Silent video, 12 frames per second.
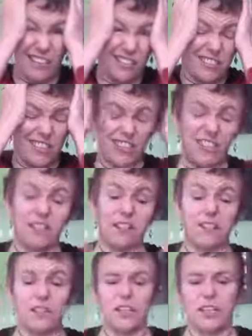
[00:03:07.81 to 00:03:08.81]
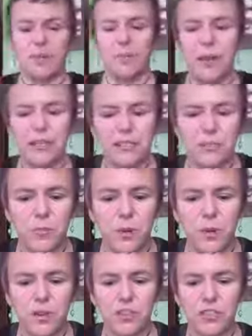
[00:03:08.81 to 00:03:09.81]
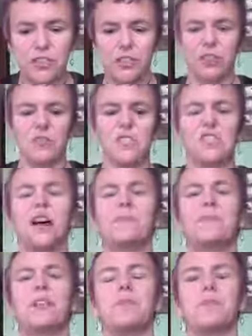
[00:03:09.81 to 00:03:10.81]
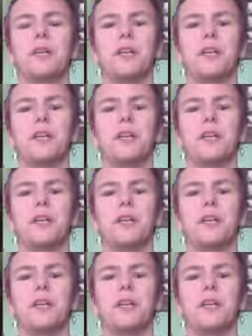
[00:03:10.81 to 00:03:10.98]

and your head kind of feels like a basketball because you're all stopped up.